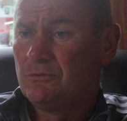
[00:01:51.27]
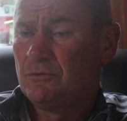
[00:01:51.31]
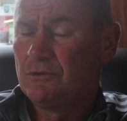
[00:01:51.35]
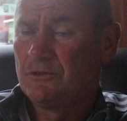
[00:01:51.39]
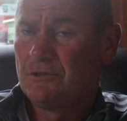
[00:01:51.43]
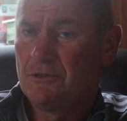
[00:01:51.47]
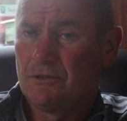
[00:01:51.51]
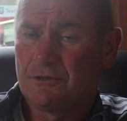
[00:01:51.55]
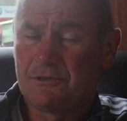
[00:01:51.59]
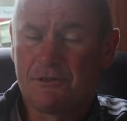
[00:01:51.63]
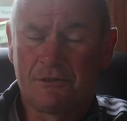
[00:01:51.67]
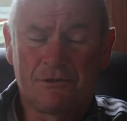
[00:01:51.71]
We've
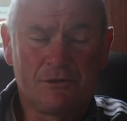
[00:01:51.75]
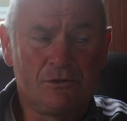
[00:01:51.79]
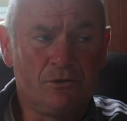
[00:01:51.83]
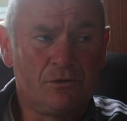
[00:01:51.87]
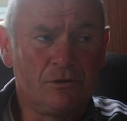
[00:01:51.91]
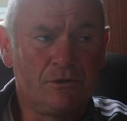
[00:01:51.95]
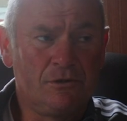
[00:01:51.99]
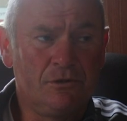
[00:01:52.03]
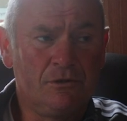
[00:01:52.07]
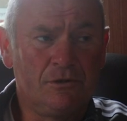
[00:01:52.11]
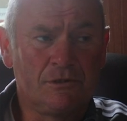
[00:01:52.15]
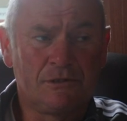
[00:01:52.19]
got to
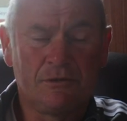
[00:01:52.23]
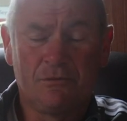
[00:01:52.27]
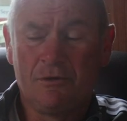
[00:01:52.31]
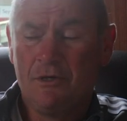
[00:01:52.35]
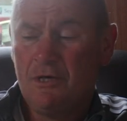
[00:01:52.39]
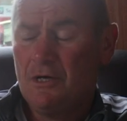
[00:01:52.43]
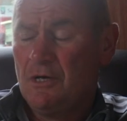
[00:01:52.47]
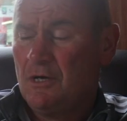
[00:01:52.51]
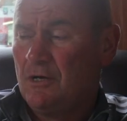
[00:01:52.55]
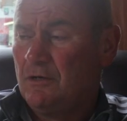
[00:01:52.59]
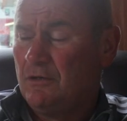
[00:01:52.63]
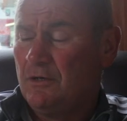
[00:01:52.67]
score goals. And
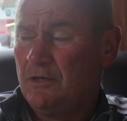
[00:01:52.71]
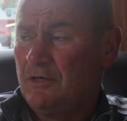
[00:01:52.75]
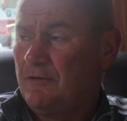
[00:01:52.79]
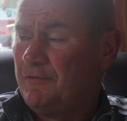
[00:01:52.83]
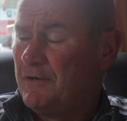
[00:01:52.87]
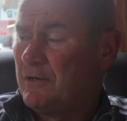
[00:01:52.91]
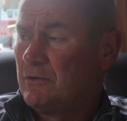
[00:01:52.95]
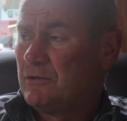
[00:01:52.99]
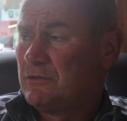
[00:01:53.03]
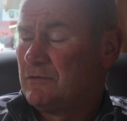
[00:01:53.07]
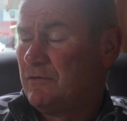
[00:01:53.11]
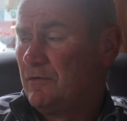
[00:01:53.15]
the only
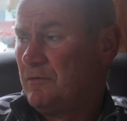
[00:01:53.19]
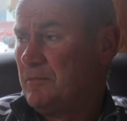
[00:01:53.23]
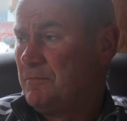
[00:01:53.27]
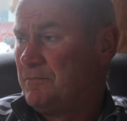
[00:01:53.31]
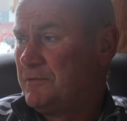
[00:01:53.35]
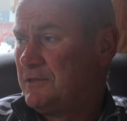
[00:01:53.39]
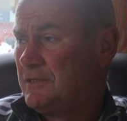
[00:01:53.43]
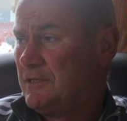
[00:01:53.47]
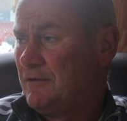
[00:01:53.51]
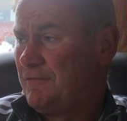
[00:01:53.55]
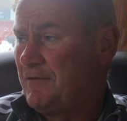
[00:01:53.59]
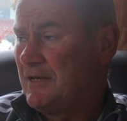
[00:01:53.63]
thing was
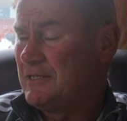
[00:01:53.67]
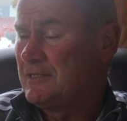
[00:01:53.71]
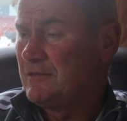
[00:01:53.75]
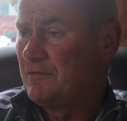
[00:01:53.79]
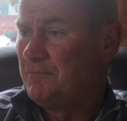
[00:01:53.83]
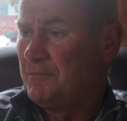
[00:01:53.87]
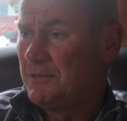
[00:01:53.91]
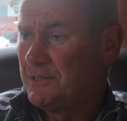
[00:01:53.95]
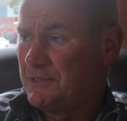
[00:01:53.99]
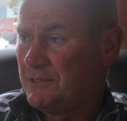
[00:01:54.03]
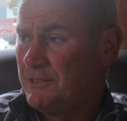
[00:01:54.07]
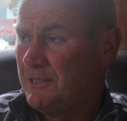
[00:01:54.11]

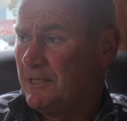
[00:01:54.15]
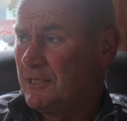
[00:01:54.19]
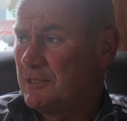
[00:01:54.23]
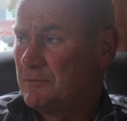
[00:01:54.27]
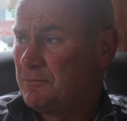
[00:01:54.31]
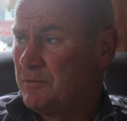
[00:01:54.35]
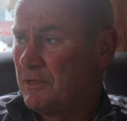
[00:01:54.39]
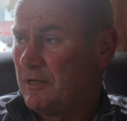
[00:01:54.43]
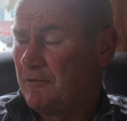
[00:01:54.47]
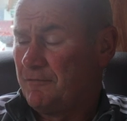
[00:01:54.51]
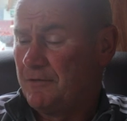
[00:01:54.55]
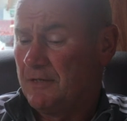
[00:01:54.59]
defensive mistakes,
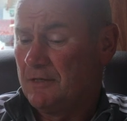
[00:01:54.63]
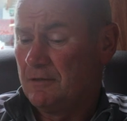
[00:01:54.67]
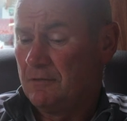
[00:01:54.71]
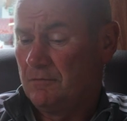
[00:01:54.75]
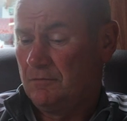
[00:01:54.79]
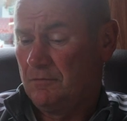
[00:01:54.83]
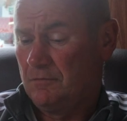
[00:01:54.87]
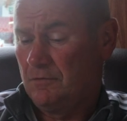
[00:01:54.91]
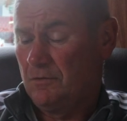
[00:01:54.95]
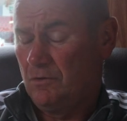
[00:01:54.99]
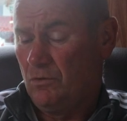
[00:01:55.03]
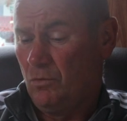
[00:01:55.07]
but I think
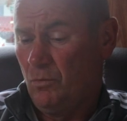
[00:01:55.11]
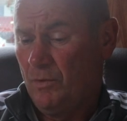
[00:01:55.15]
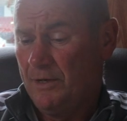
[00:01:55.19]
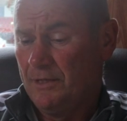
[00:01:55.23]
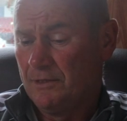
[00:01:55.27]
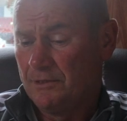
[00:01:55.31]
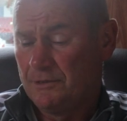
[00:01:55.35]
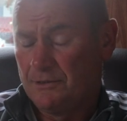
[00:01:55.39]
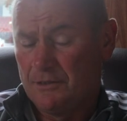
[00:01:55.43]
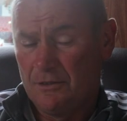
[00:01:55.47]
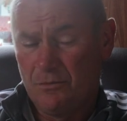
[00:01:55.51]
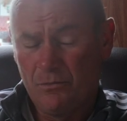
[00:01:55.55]

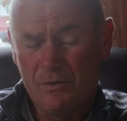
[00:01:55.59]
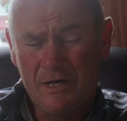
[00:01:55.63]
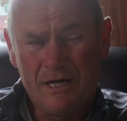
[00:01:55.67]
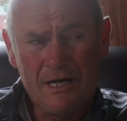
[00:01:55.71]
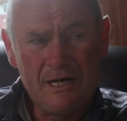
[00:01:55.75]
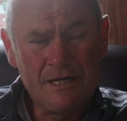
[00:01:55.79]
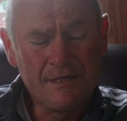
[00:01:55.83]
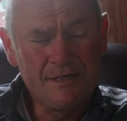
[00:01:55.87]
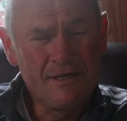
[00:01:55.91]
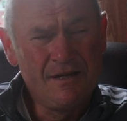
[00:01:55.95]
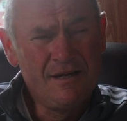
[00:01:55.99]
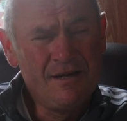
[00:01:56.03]
Wealdstone have
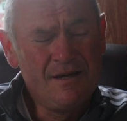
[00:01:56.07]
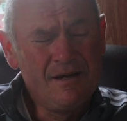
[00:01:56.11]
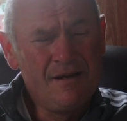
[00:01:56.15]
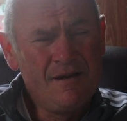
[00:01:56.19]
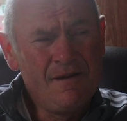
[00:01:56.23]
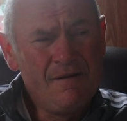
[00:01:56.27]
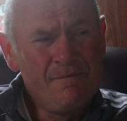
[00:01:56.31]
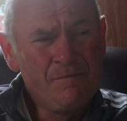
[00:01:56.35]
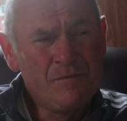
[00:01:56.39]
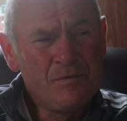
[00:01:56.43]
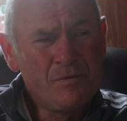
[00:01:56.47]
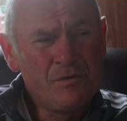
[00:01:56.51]
had
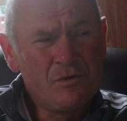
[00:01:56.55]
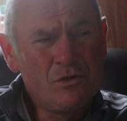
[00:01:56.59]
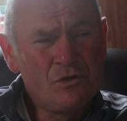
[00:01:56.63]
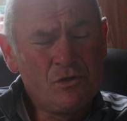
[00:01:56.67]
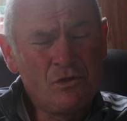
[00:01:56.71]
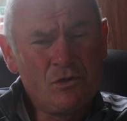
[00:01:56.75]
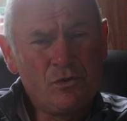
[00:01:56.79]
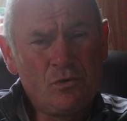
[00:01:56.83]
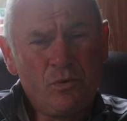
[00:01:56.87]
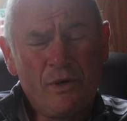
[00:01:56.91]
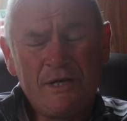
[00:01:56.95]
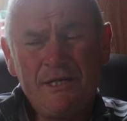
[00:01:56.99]

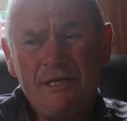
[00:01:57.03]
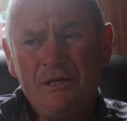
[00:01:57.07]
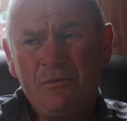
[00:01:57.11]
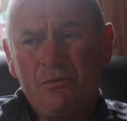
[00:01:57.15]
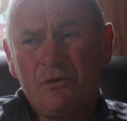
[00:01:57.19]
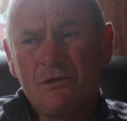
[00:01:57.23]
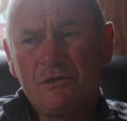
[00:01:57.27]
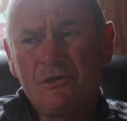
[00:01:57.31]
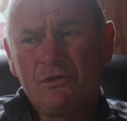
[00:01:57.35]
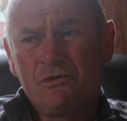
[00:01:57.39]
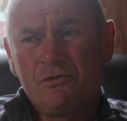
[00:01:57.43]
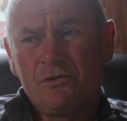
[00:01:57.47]

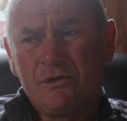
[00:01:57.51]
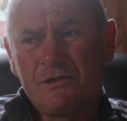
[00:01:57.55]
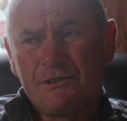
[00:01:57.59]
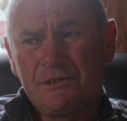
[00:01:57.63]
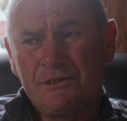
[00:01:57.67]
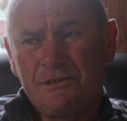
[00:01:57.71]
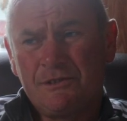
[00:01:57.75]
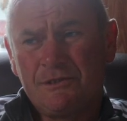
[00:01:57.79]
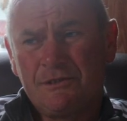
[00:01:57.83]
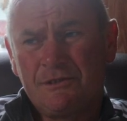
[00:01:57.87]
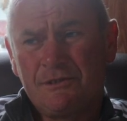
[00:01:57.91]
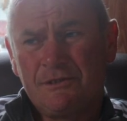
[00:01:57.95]
21
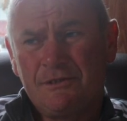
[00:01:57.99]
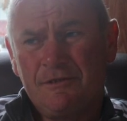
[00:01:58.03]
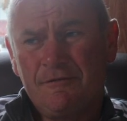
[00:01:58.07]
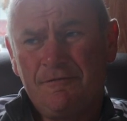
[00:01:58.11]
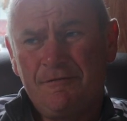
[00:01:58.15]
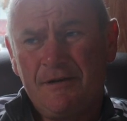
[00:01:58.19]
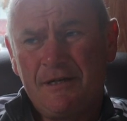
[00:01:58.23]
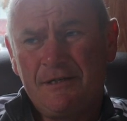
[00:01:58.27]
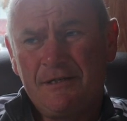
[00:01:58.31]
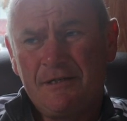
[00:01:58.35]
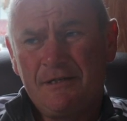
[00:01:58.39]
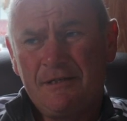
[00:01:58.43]
crosses,
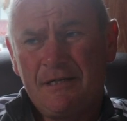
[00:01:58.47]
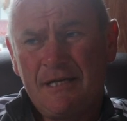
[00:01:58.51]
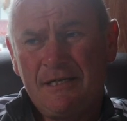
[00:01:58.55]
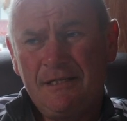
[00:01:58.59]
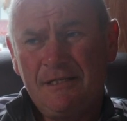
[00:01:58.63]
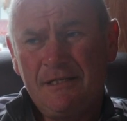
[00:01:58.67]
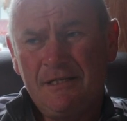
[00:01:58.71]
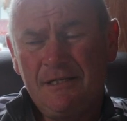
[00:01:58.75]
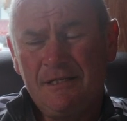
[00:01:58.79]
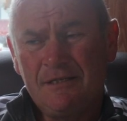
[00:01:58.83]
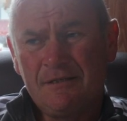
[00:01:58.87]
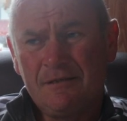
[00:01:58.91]
defended
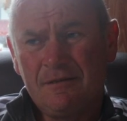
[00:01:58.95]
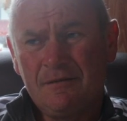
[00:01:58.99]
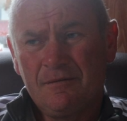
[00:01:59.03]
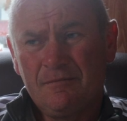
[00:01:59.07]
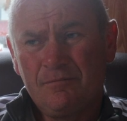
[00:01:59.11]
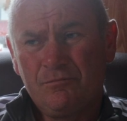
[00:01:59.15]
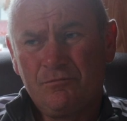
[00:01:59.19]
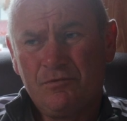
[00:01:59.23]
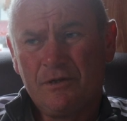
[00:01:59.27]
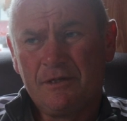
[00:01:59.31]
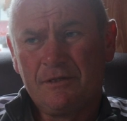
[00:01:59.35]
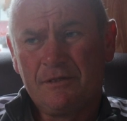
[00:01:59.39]
19
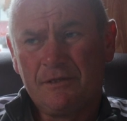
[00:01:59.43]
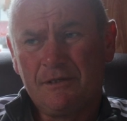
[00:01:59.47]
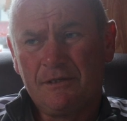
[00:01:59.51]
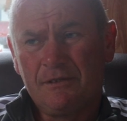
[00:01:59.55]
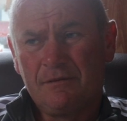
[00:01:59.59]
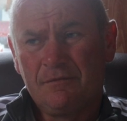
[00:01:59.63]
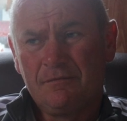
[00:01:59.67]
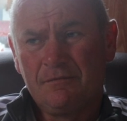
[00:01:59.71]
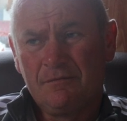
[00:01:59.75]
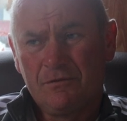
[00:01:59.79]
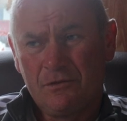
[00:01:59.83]
brilliantly.